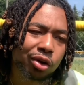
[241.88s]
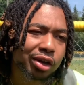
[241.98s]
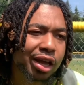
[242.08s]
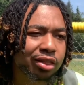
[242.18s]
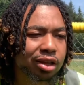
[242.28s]

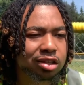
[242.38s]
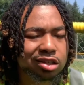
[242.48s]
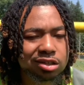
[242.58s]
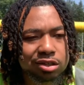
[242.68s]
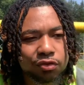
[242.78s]
ethic
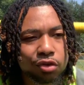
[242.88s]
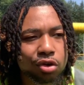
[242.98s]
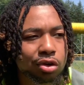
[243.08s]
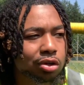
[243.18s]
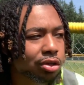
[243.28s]
starts to
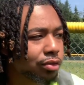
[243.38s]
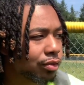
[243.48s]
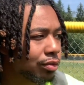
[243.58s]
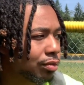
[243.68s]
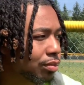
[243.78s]
fall off.
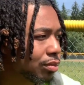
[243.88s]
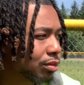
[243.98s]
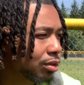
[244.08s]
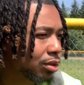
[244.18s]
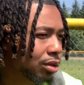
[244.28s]

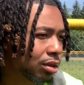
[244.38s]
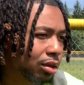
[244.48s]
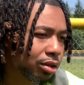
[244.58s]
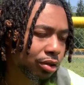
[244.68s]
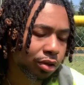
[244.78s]

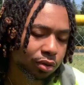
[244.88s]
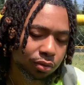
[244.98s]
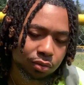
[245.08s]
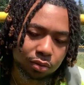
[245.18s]
You know,